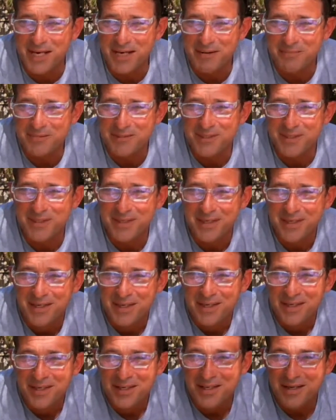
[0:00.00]
games.
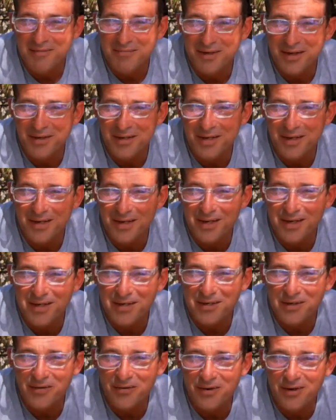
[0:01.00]
Laugh out loud. How you
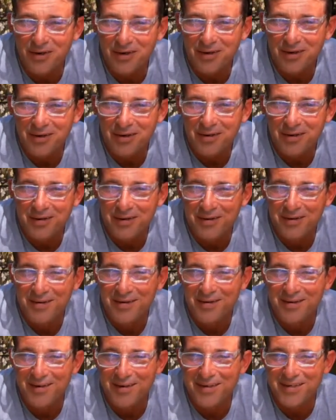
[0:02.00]
doing?
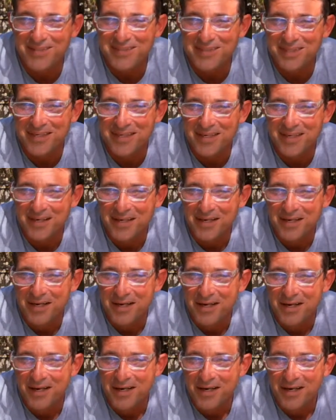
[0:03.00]
Nice.
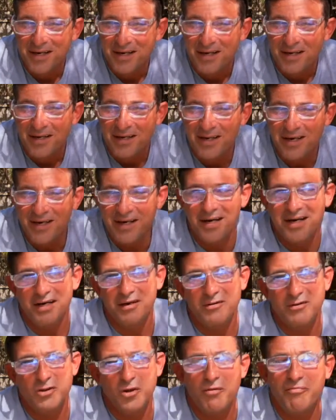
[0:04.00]
Yeah,
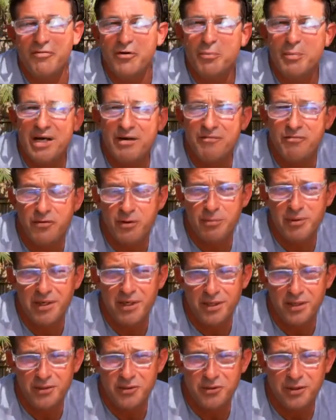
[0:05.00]
don't feel bad for the
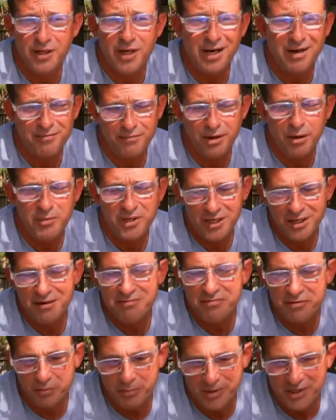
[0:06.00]
banana tree. I, I mean, I
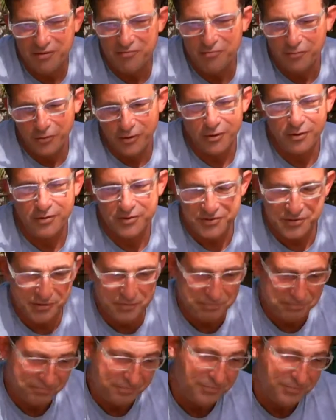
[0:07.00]
feel bad for it also.
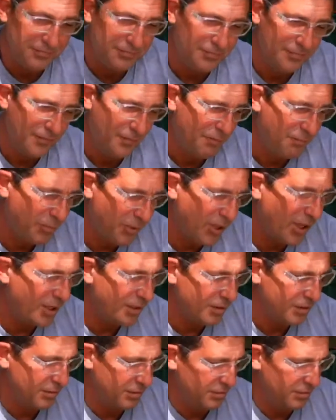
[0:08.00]
But